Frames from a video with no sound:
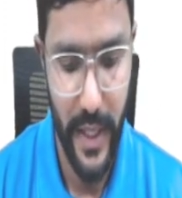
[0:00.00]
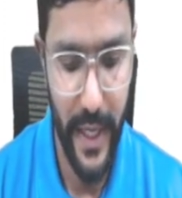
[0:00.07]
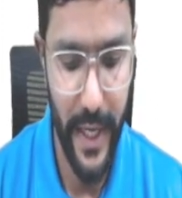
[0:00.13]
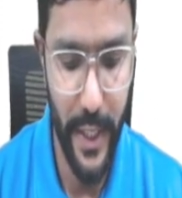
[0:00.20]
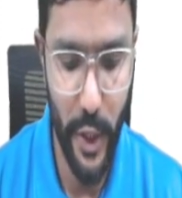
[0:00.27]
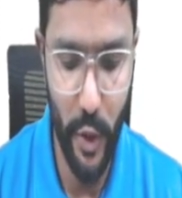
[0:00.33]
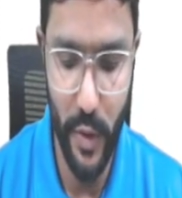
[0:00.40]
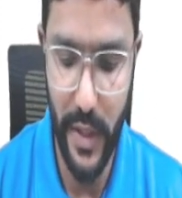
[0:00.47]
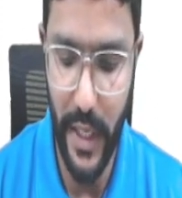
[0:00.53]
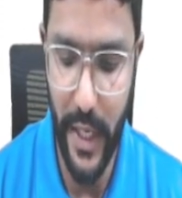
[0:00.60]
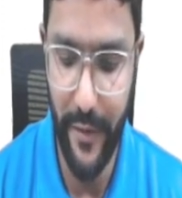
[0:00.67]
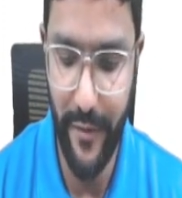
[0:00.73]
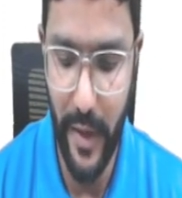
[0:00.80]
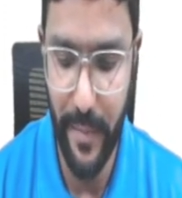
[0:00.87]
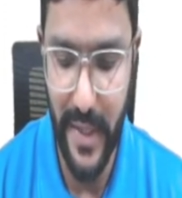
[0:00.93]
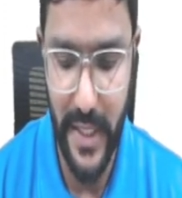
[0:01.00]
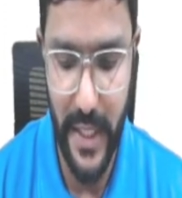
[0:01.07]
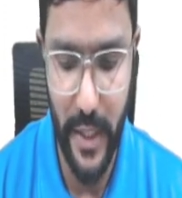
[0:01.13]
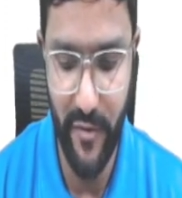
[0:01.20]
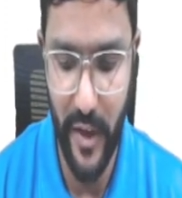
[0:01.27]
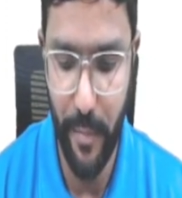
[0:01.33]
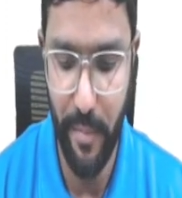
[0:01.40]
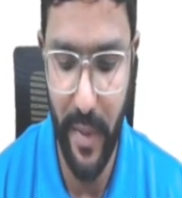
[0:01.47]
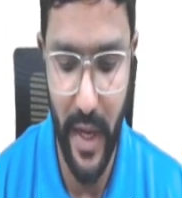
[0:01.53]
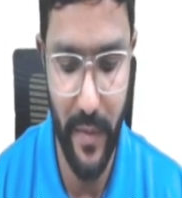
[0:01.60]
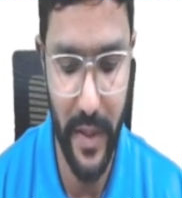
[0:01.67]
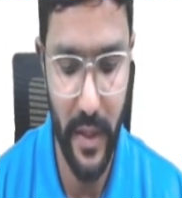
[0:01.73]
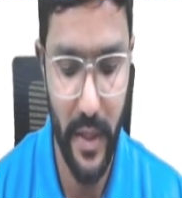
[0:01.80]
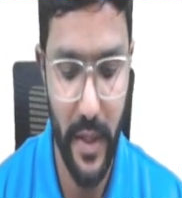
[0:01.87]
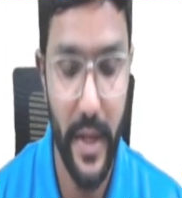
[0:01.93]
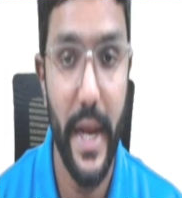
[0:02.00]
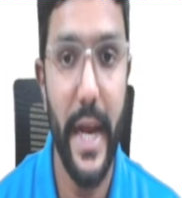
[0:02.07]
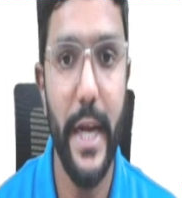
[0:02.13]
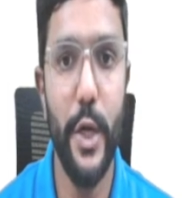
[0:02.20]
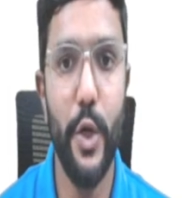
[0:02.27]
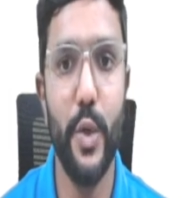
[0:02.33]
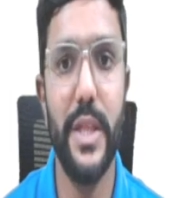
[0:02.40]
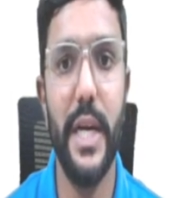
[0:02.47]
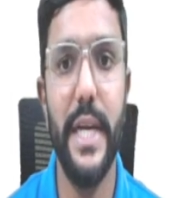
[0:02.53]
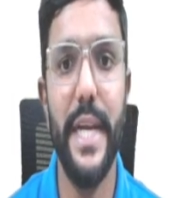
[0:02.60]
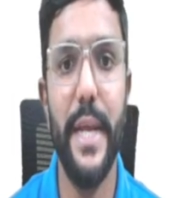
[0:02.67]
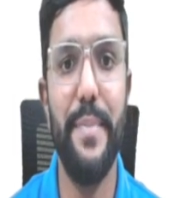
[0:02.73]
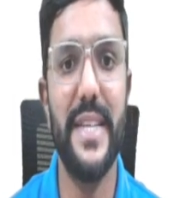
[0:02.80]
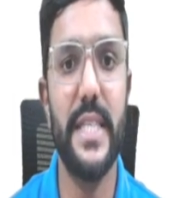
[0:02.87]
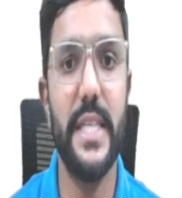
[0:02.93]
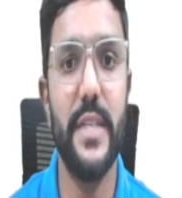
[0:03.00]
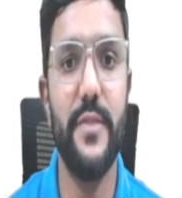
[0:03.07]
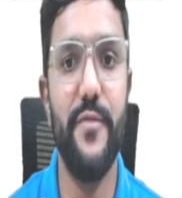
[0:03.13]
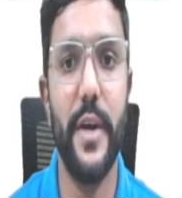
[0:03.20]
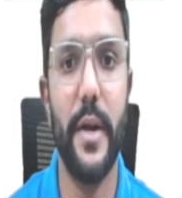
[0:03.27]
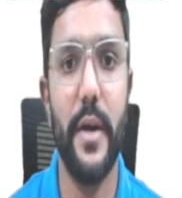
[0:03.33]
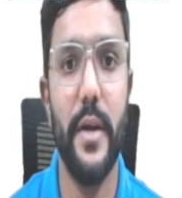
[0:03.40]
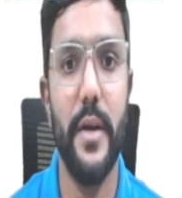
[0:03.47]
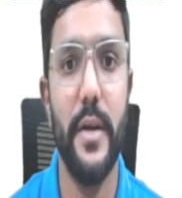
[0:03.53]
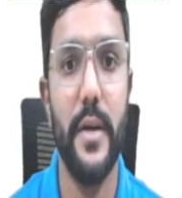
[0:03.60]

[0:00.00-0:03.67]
into 35% for P1 into 30% for